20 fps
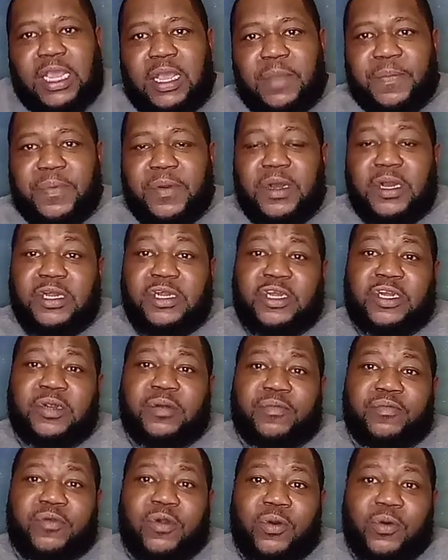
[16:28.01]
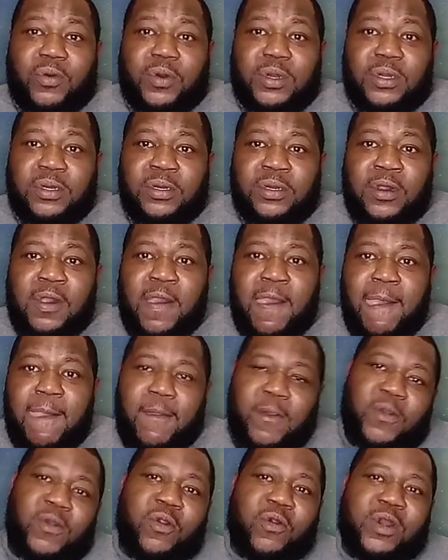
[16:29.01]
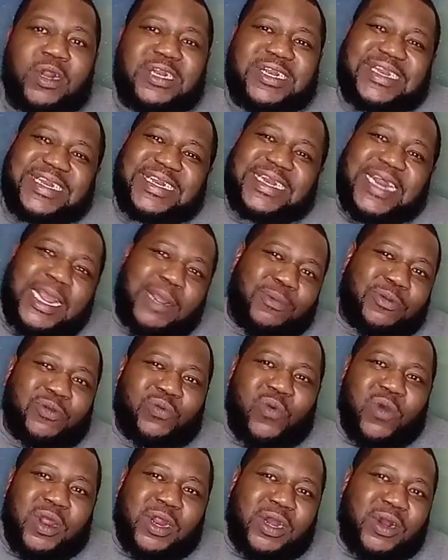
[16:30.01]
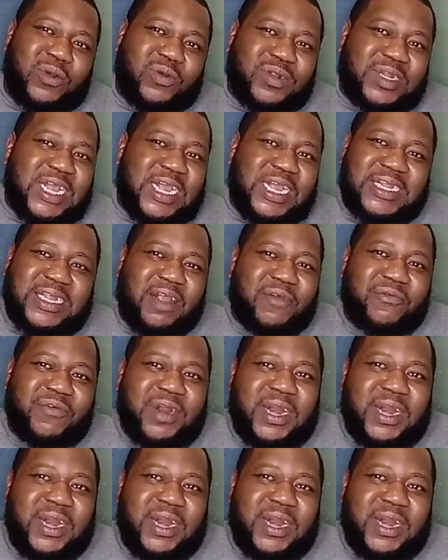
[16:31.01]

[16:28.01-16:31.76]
You know, today was one of those days I really ain't feel like doing a lot.